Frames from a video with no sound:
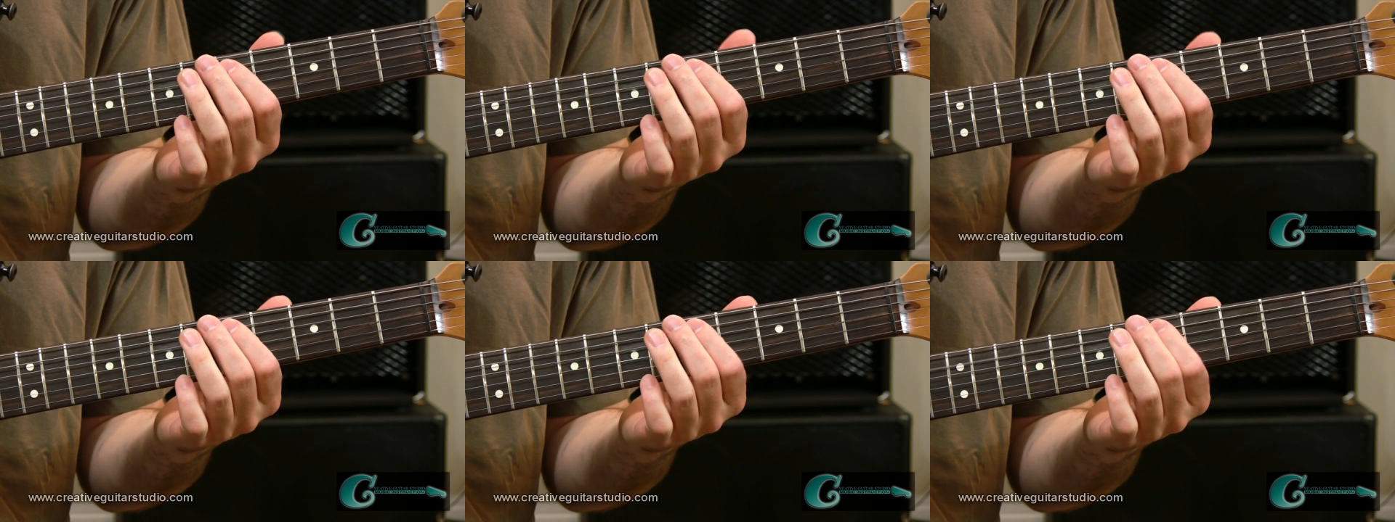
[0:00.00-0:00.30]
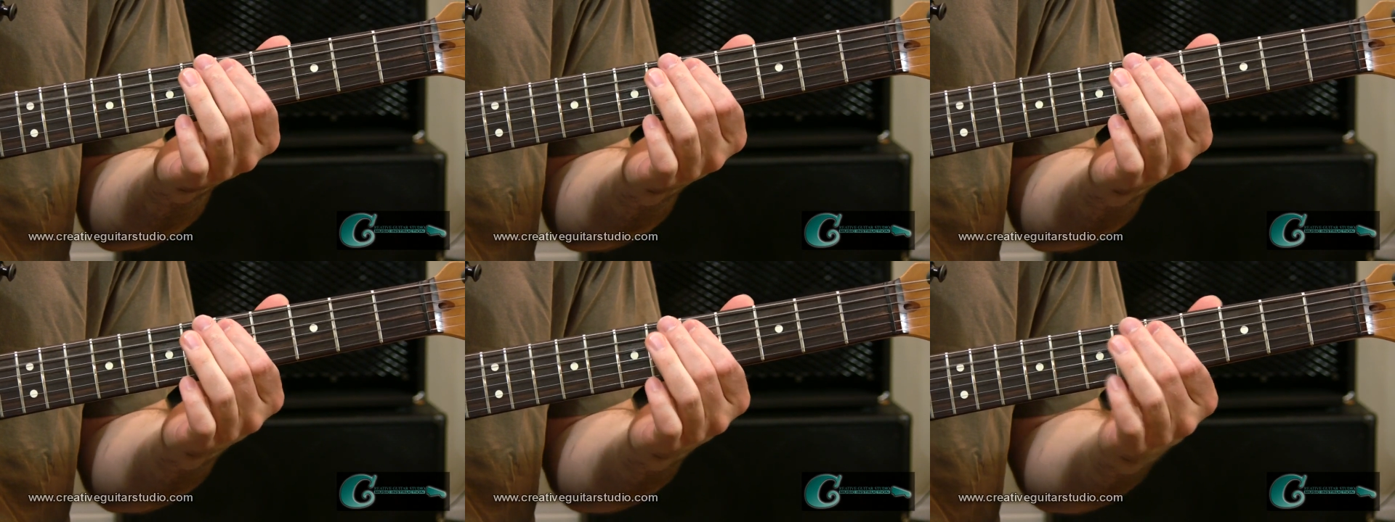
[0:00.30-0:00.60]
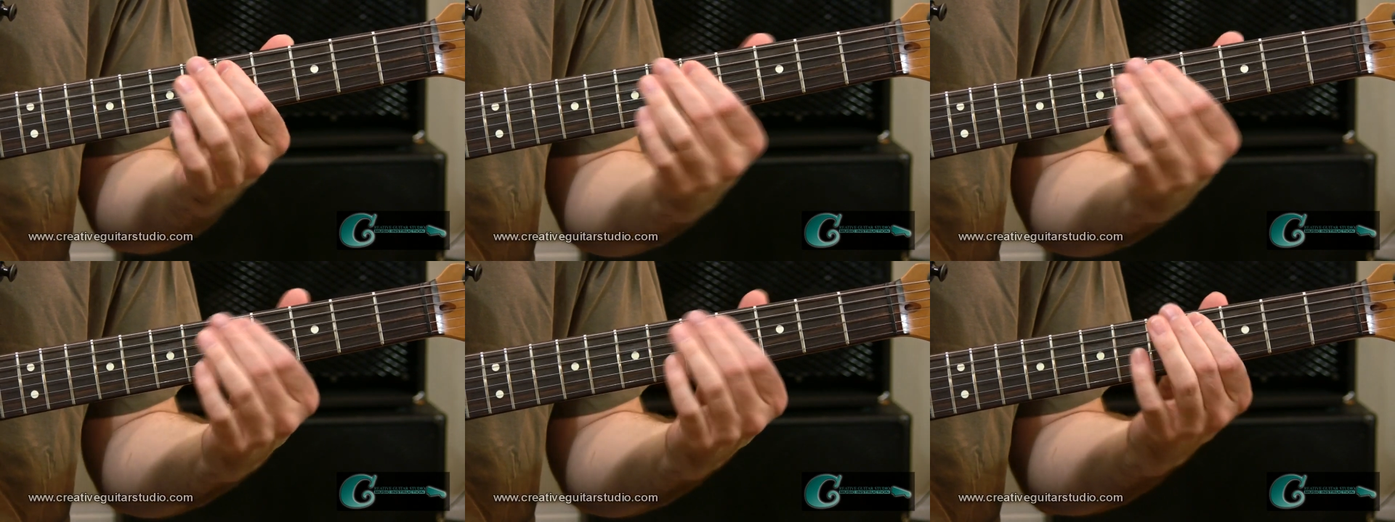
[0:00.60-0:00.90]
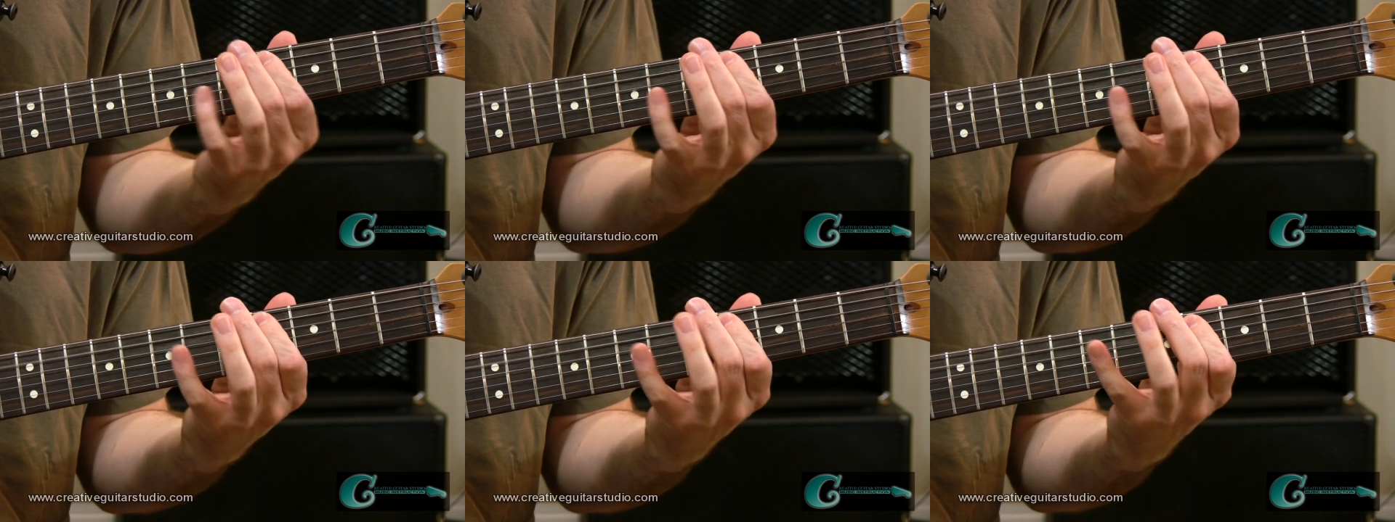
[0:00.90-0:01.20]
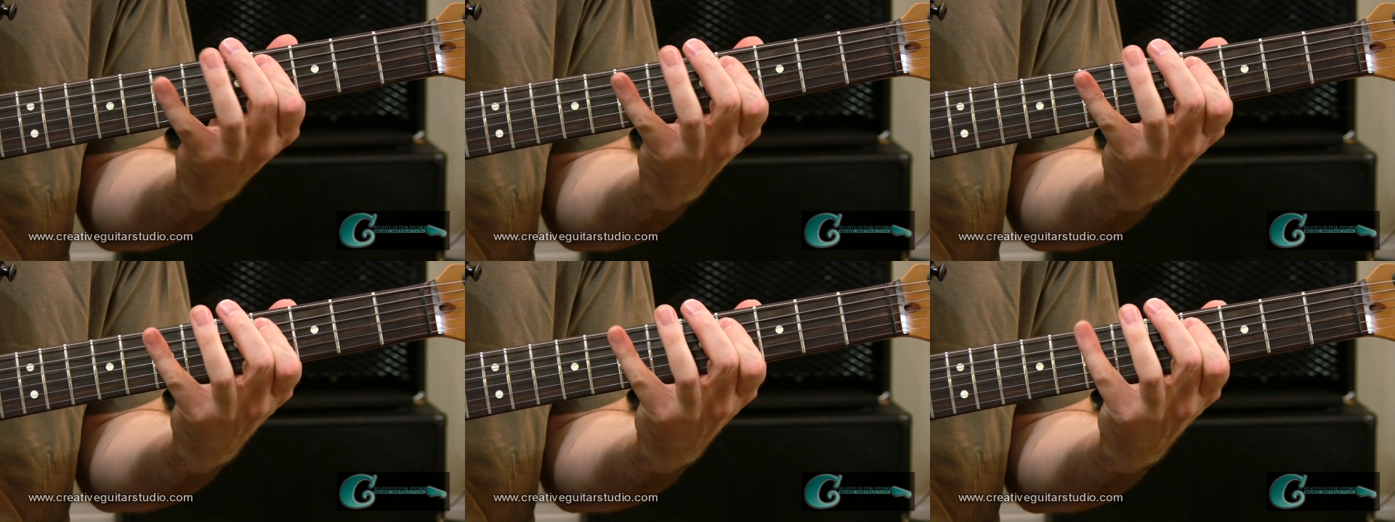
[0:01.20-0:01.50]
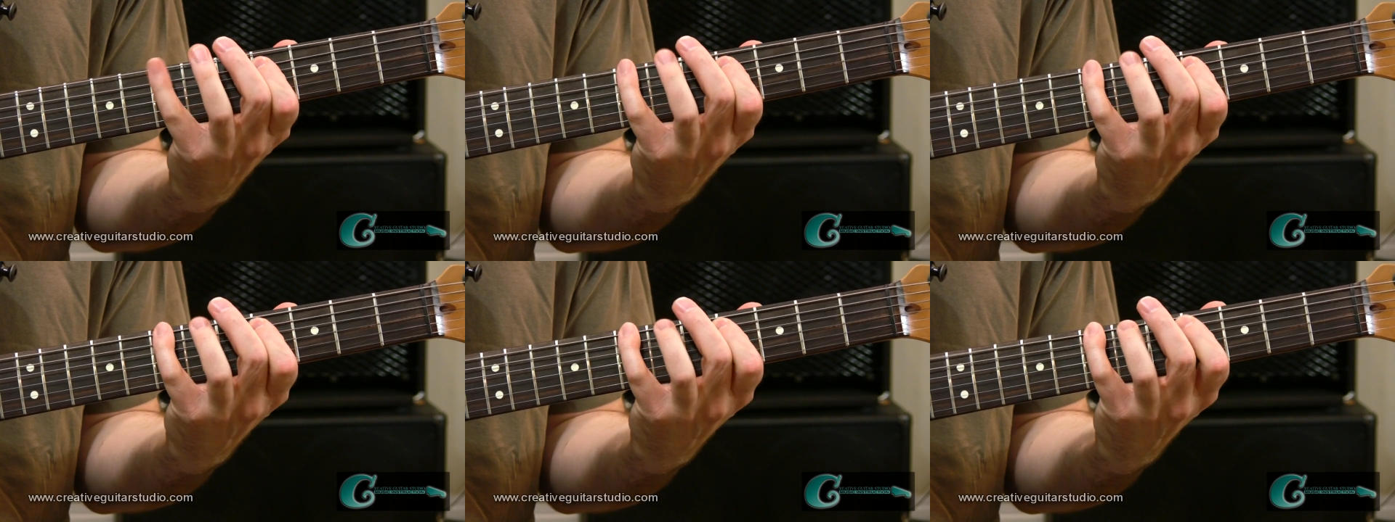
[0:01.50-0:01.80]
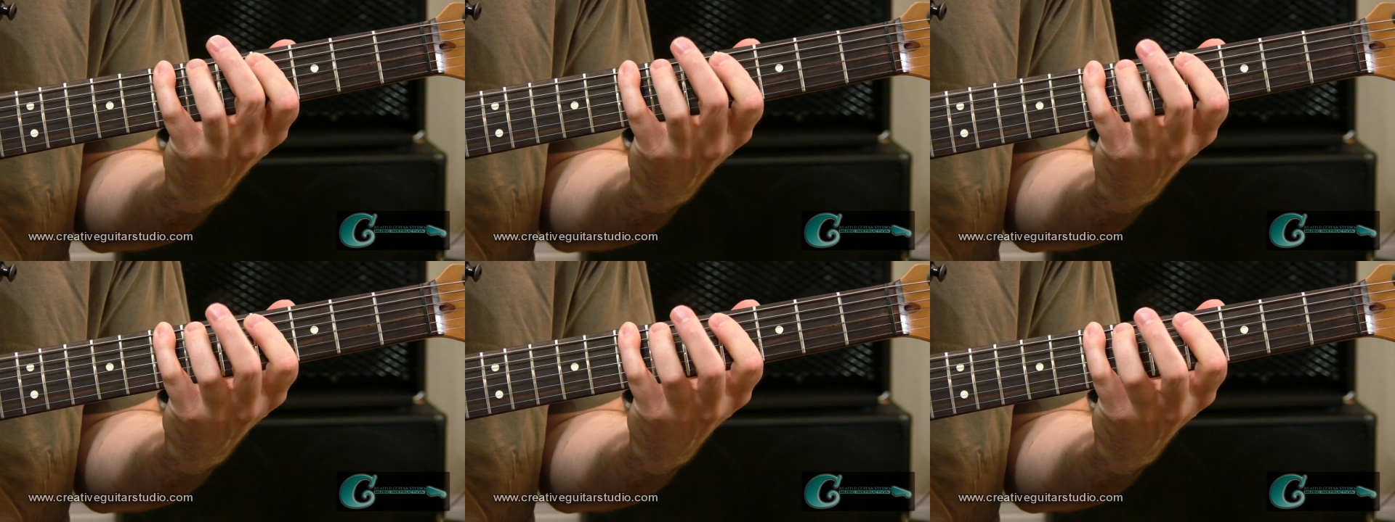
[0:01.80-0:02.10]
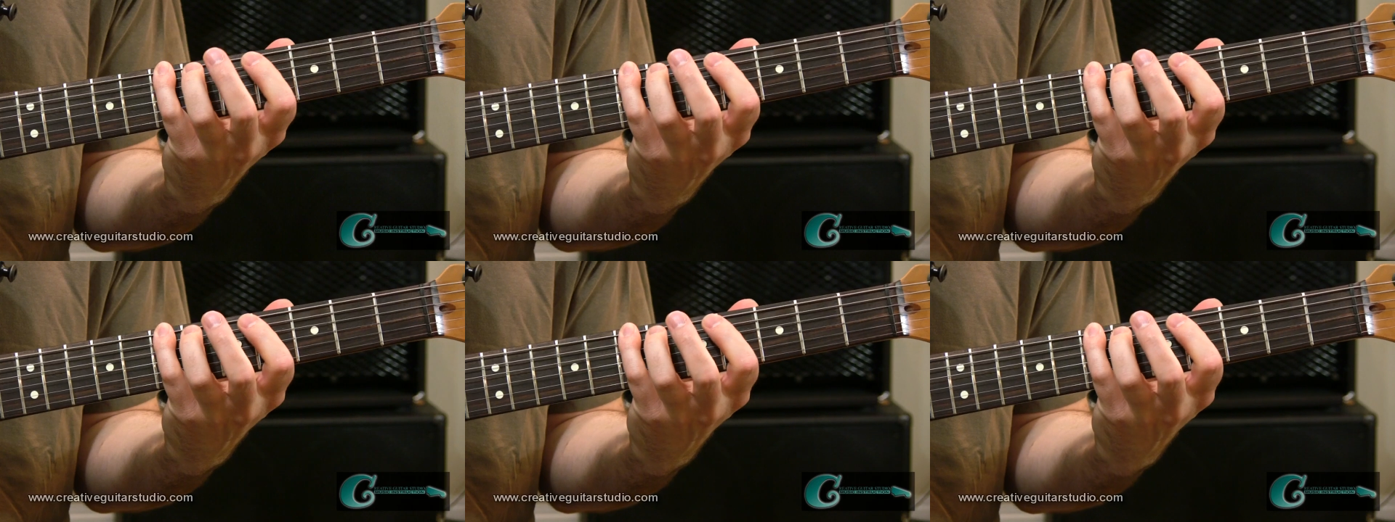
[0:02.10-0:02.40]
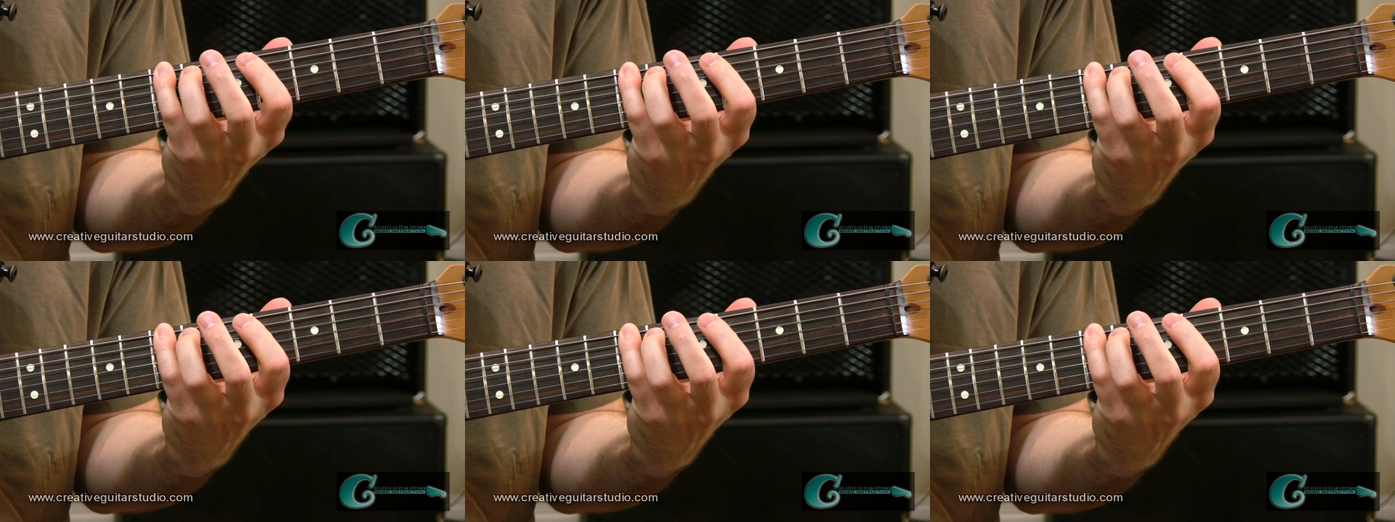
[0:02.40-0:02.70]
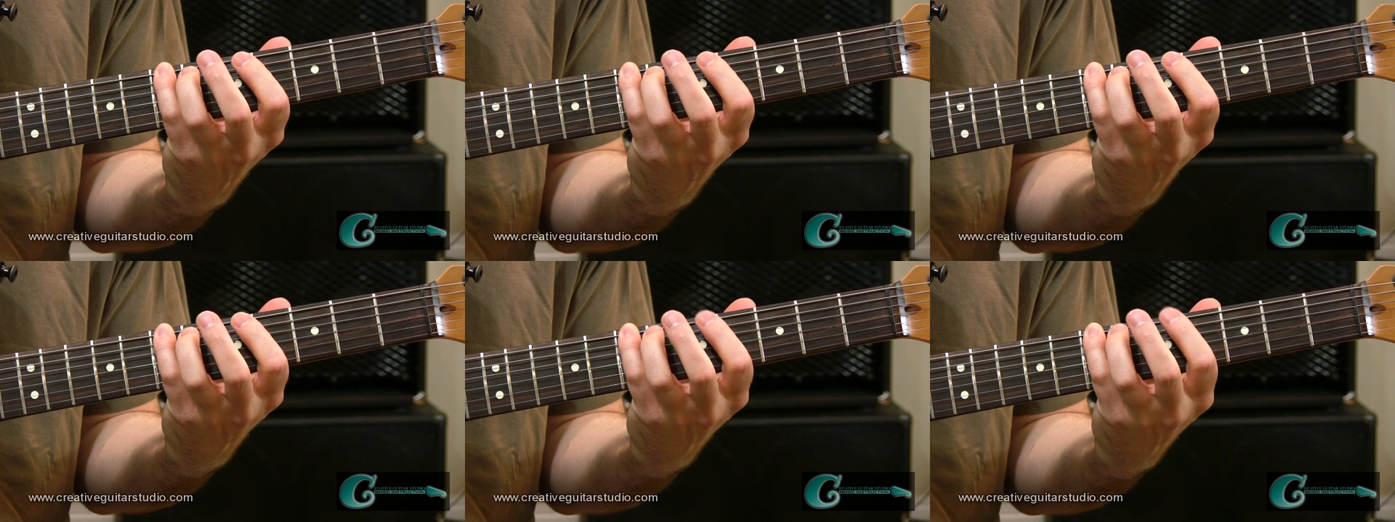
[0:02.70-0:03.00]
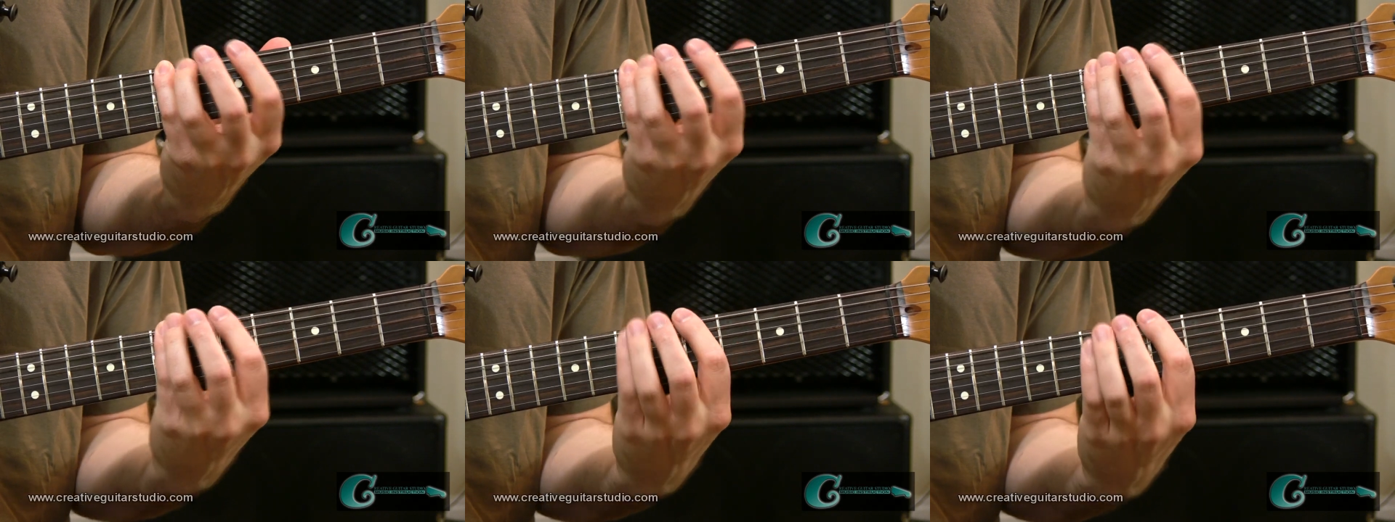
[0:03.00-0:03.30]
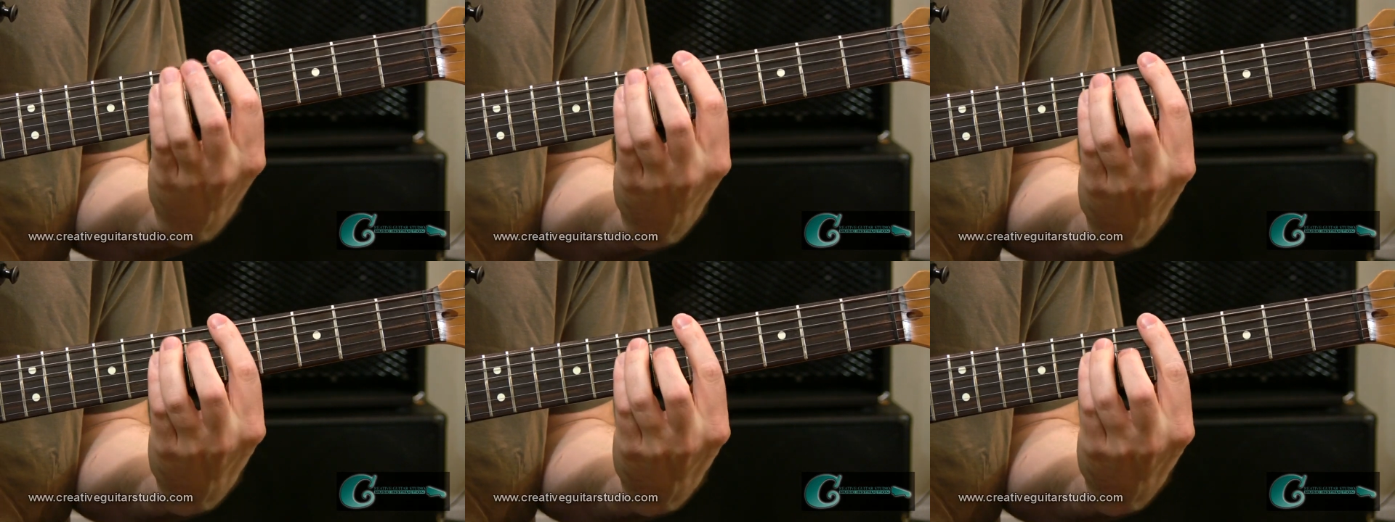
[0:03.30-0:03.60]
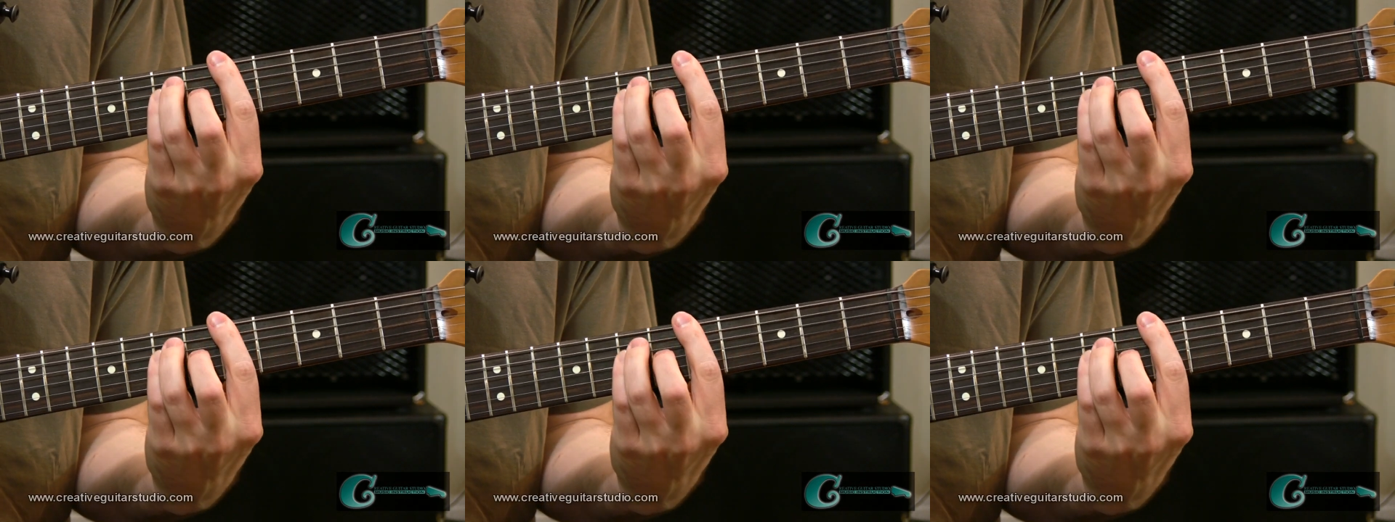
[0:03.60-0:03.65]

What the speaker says: Nobody's mouth can be seen.